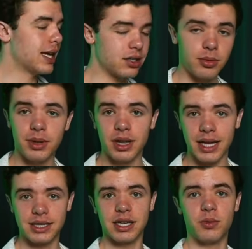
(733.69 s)
That's gonna be the
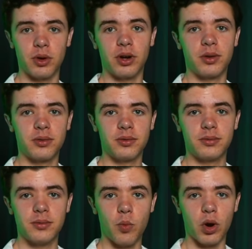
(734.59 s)
last thing we're
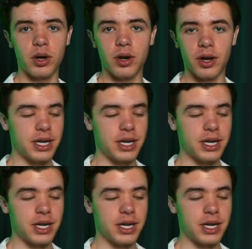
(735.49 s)
working on